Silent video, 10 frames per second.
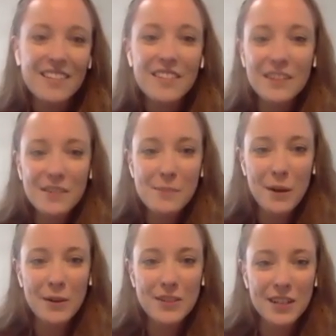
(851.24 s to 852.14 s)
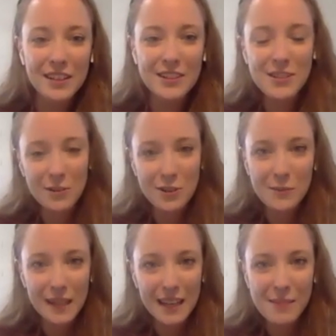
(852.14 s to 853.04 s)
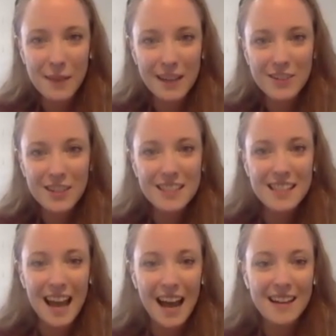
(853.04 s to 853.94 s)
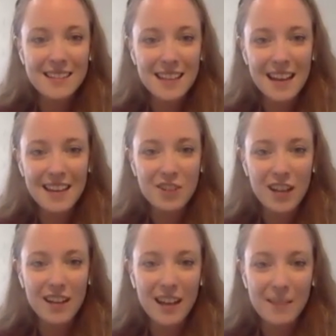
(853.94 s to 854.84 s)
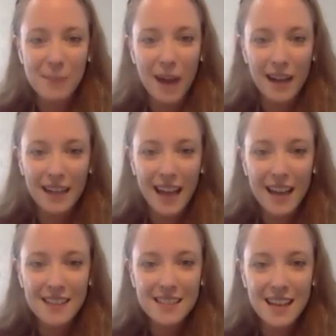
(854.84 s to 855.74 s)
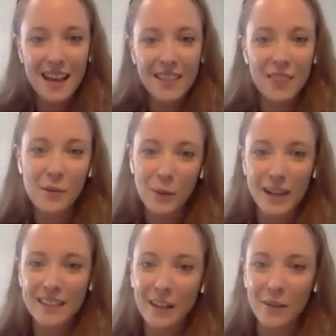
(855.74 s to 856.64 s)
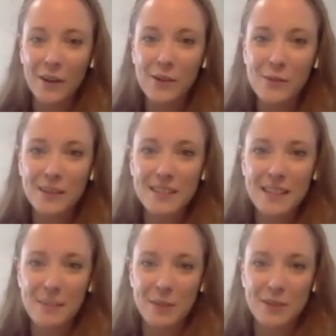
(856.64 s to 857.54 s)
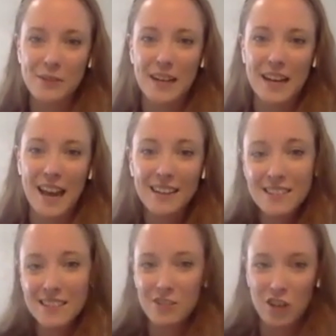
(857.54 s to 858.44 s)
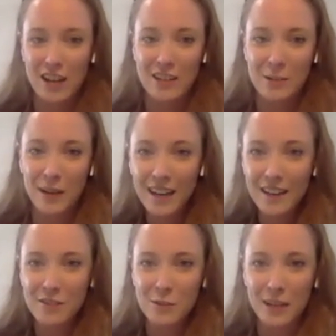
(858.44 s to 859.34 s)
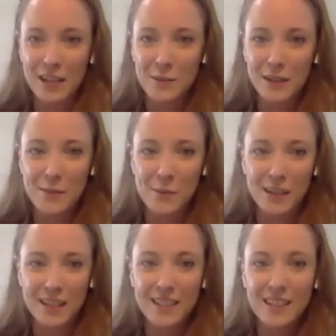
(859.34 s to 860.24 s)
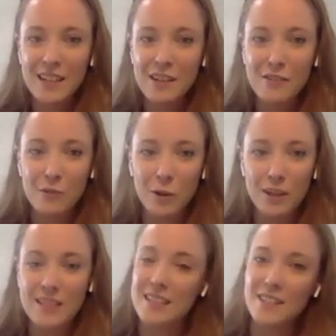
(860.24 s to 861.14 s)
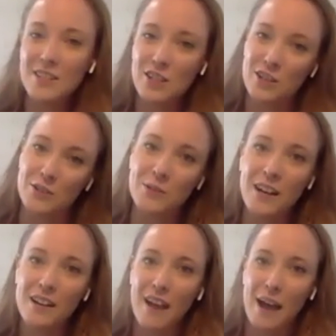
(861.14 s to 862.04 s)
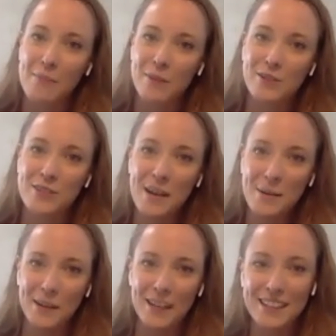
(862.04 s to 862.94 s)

Look for posts on our social media pages at HNN Podcast, and the winning logo will debut next January of 2021 for season 2 of Happy News Network.